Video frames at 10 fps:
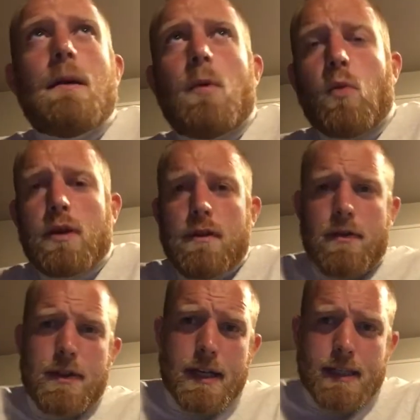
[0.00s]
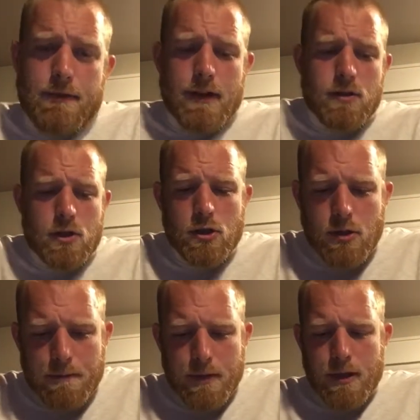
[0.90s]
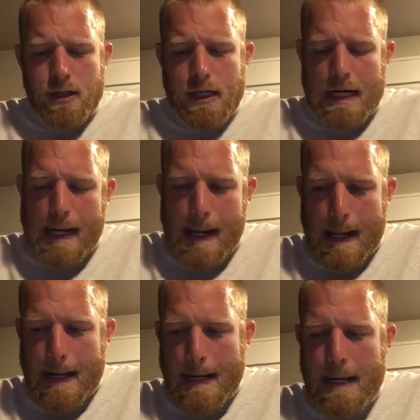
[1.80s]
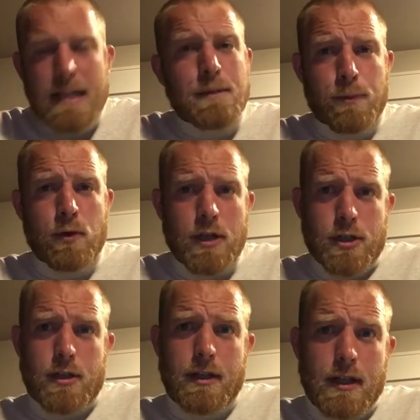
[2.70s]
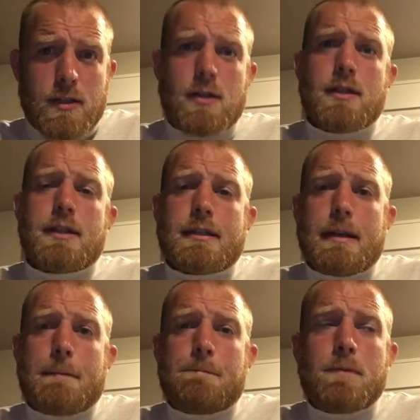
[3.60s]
But one of the things I found super uh, inspirational, I guess you could say,